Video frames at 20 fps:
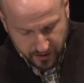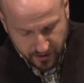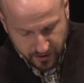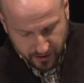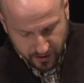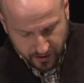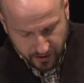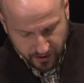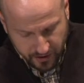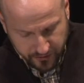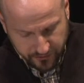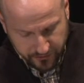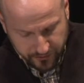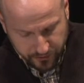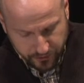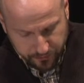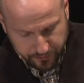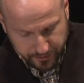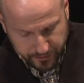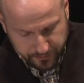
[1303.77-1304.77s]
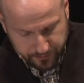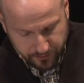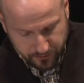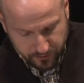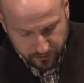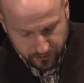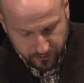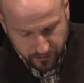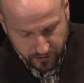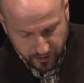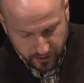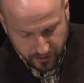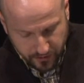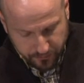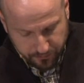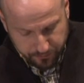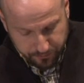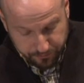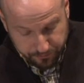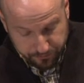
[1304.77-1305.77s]
and that your people,
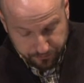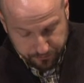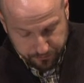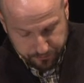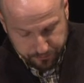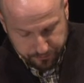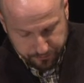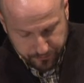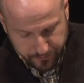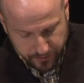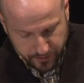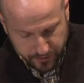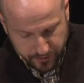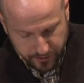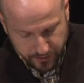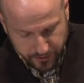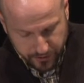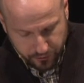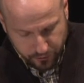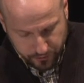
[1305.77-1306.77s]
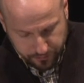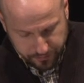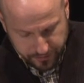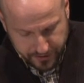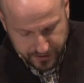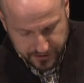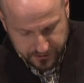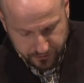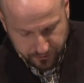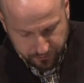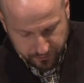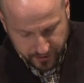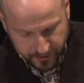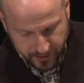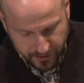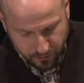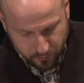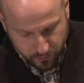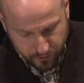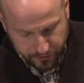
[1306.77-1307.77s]
that you are pleased with
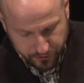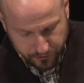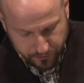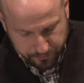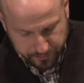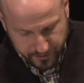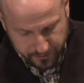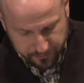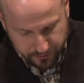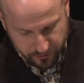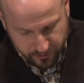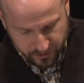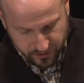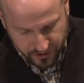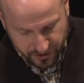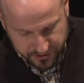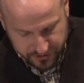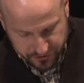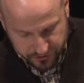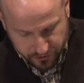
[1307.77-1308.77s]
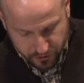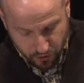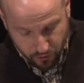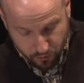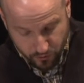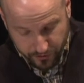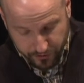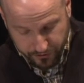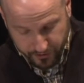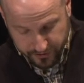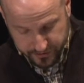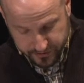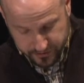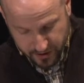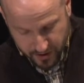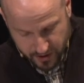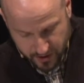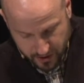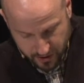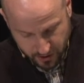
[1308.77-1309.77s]
me and with your people unless you go with us?
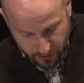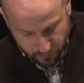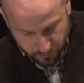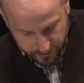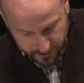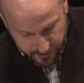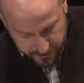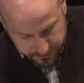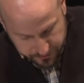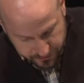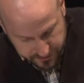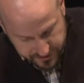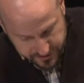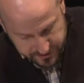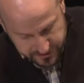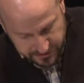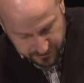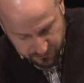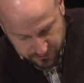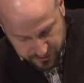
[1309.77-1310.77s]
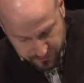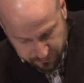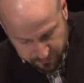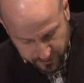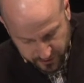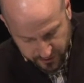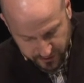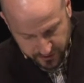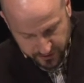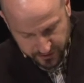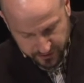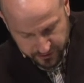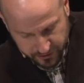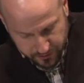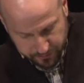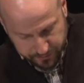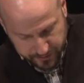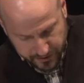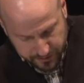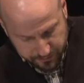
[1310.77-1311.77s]
What else will distinguish me and your
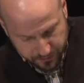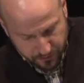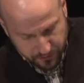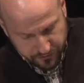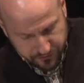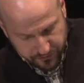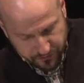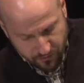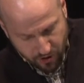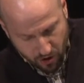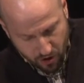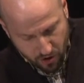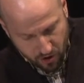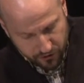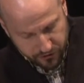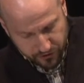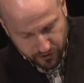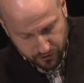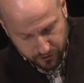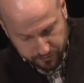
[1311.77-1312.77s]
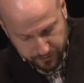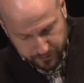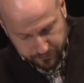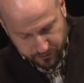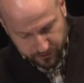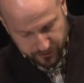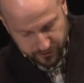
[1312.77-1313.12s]
people from all the other people